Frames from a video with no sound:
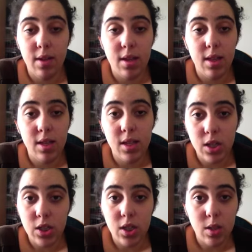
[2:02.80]
like the
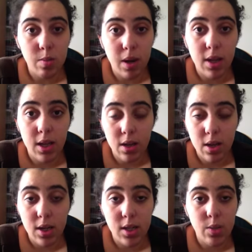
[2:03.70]
attention and spotlight
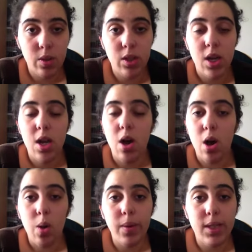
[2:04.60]
on us which
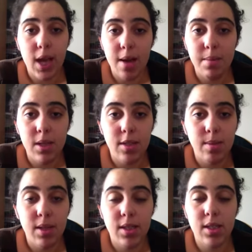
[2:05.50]
always happens
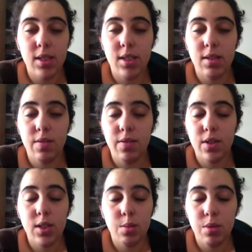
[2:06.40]
because for
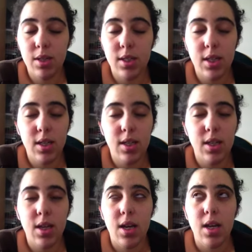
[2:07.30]
some reason
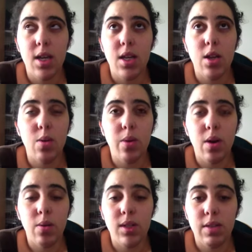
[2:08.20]
you know, we
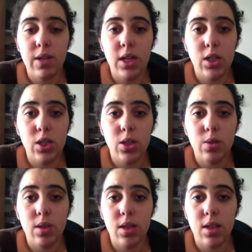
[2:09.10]
always have an issue
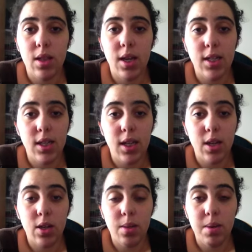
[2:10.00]
and then the line's getting
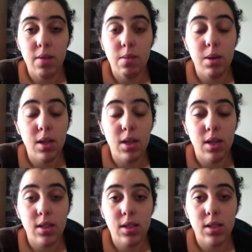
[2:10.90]
held up and everybody
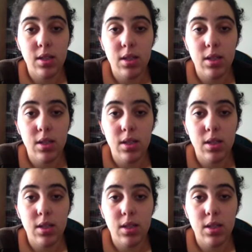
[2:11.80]
thinks,